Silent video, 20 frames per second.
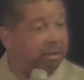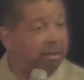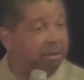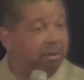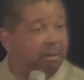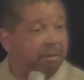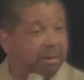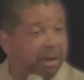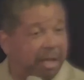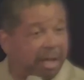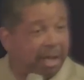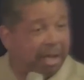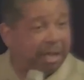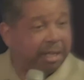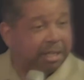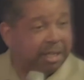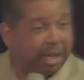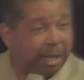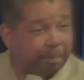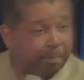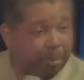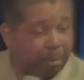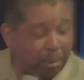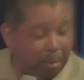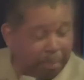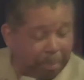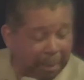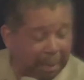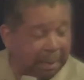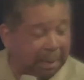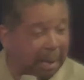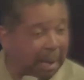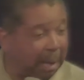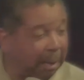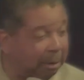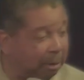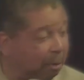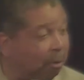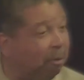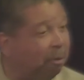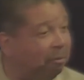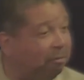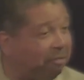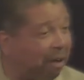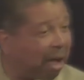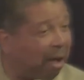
on the edge of that pulpit now. You're going to fall.